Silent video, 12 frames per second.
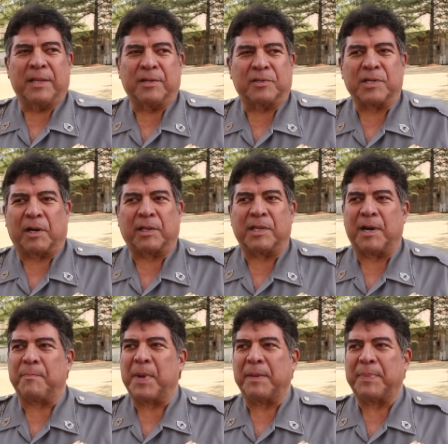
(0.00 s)
And they're talking
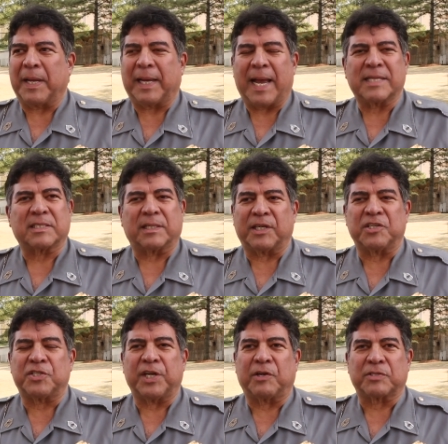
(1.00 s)
that it may be a gas leak.
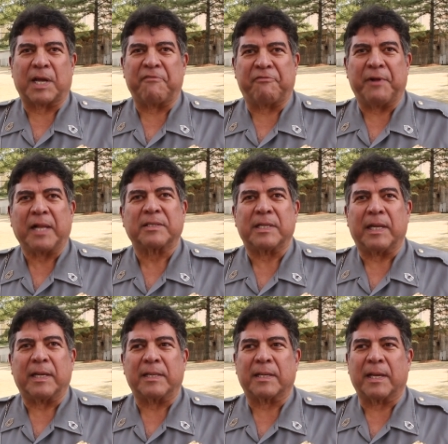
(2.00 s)
And she goes, I felt
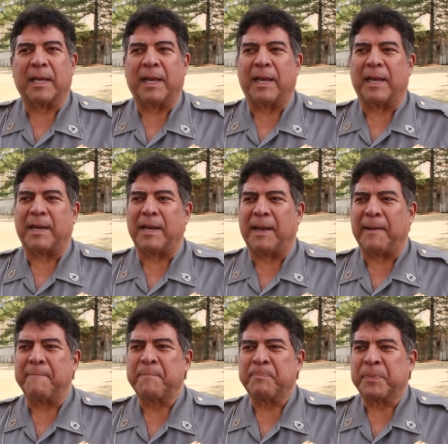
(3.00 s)
it. And
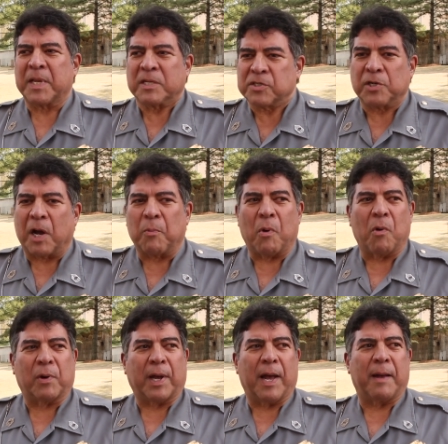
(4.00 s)
uh, so I
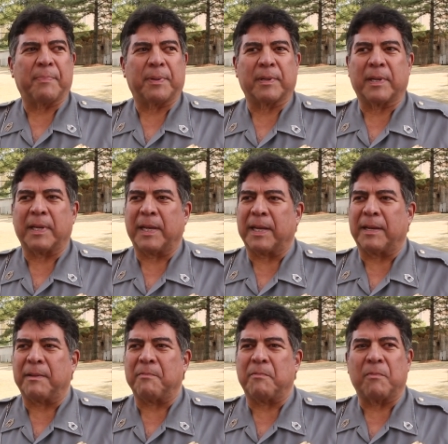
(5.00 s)
woke up
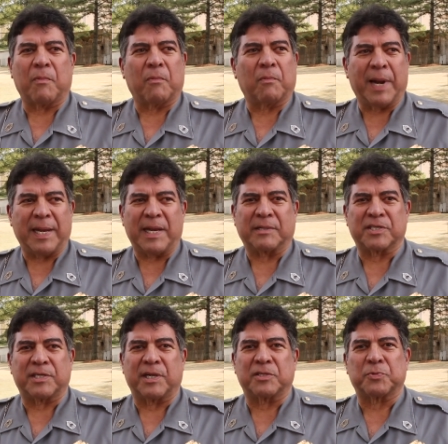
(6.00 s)
and ran
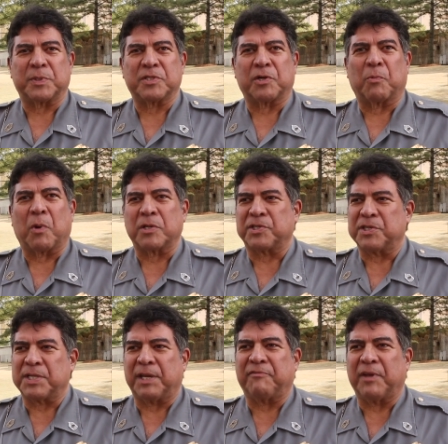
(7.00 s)
downstairs. We started
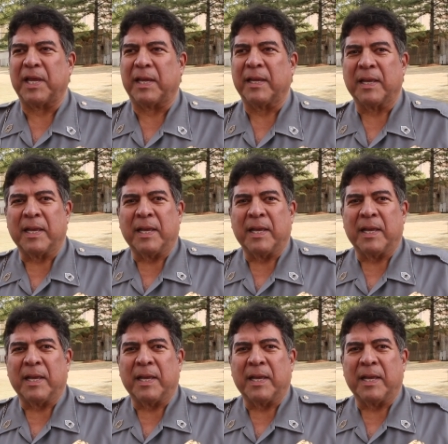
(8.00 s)
watching TV,